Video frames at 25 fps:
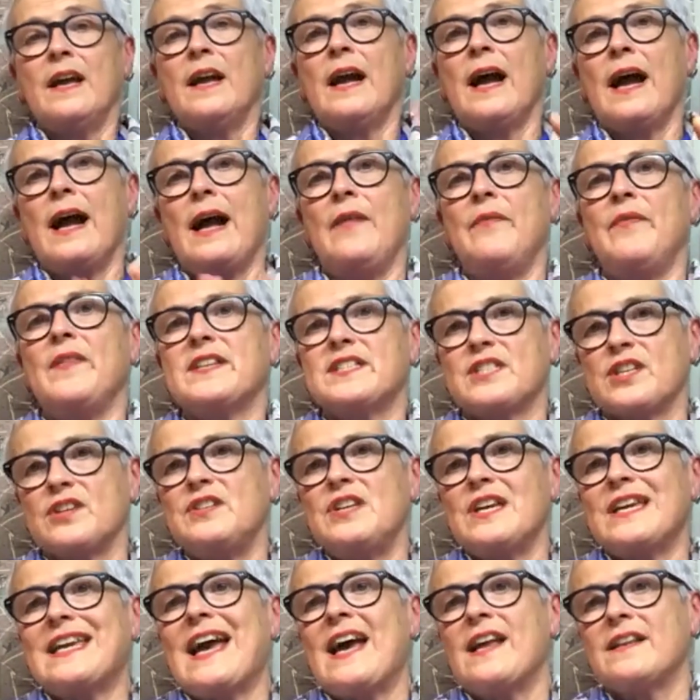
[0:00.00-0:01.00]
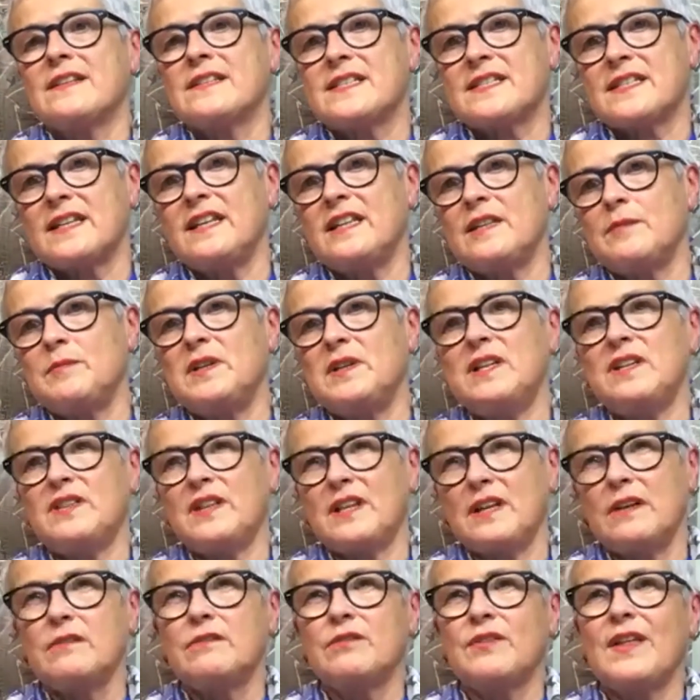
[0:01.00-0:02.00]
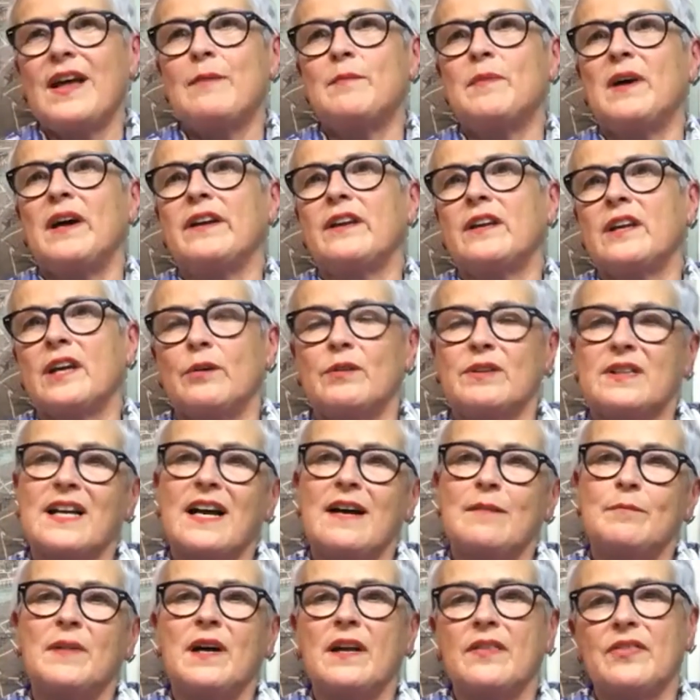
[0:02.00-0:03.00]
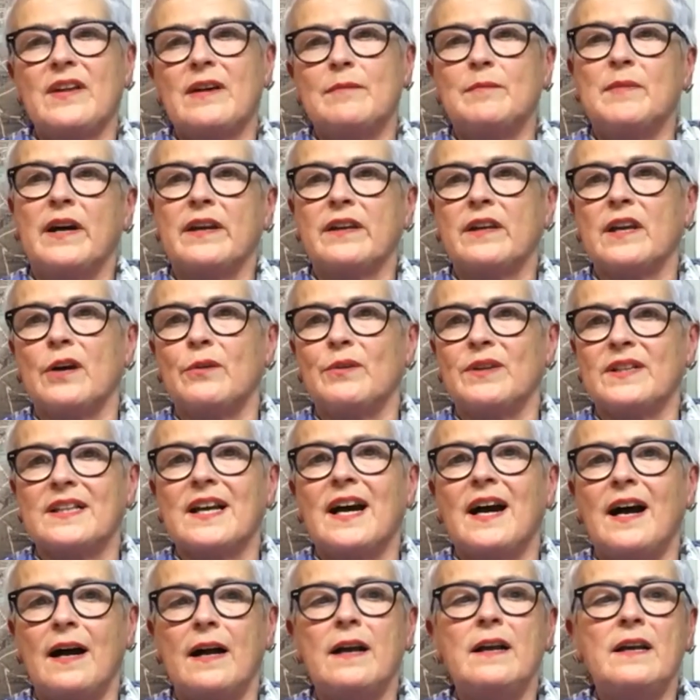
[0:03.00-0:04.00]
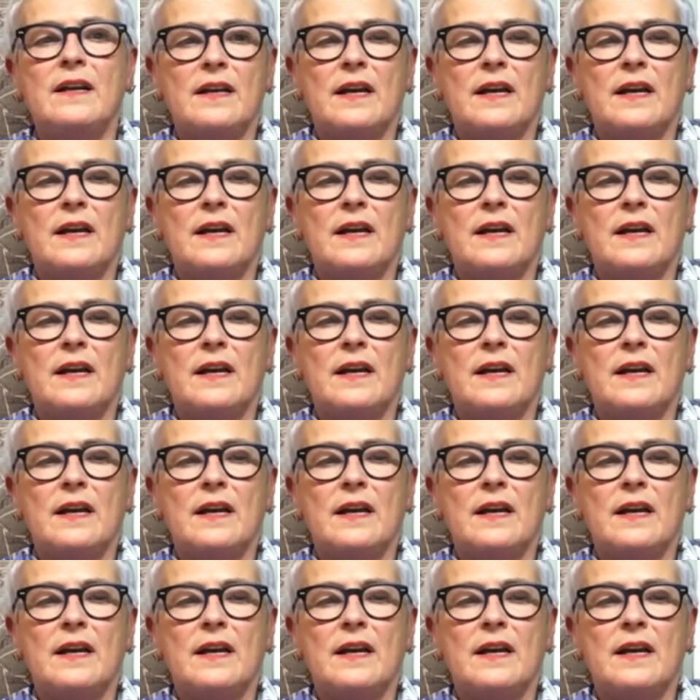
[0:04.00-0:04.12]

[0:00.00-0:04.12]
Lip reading: and so you can see them, and you think, oh, that might go with that, that might go with that.